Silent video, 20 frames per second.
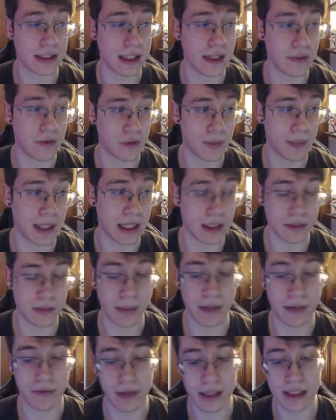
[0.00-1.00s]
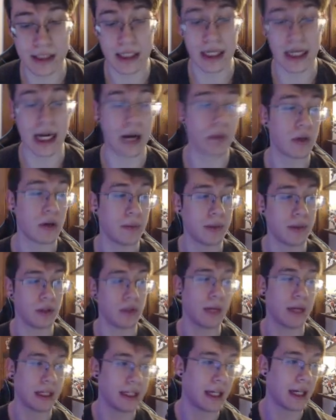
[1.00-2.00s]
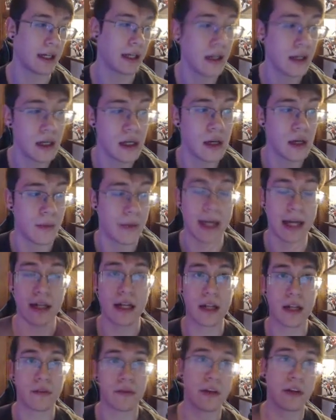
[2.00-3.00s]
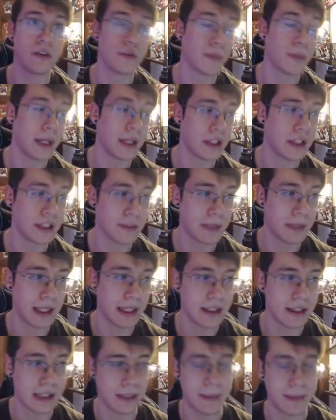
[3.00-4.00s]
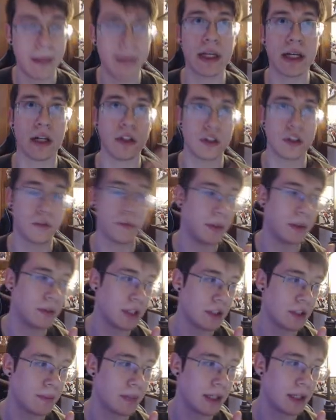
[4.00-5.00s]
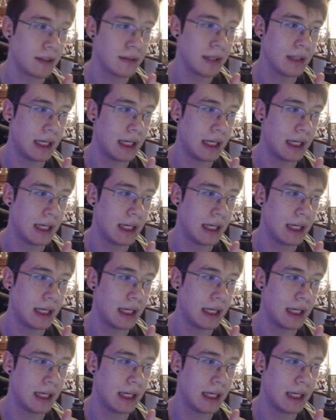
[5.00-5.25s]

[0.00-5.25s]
it was because my friend said, I want to build a red deck. We had another friend who was playing Jesmon. He's like, maybe I'll just build Jesmon.